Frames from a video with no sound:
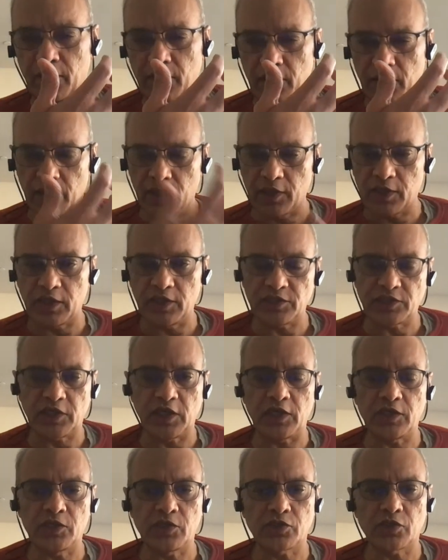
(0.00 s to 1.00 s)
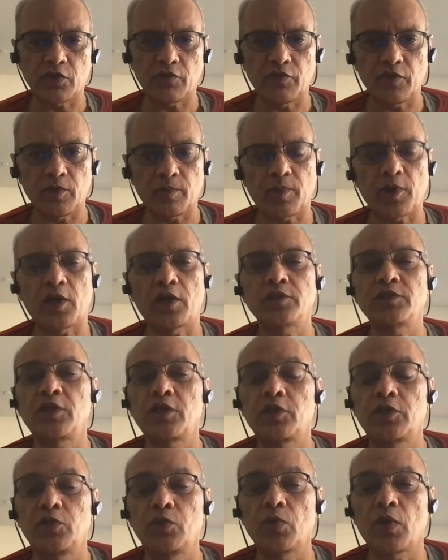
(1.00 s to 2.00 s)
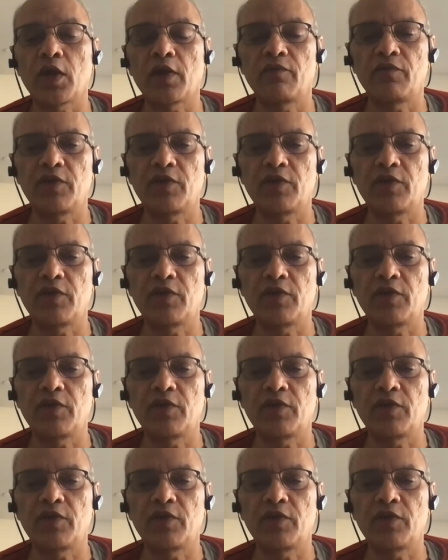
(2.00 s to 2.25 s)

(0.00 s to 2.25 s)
early stages of your project you have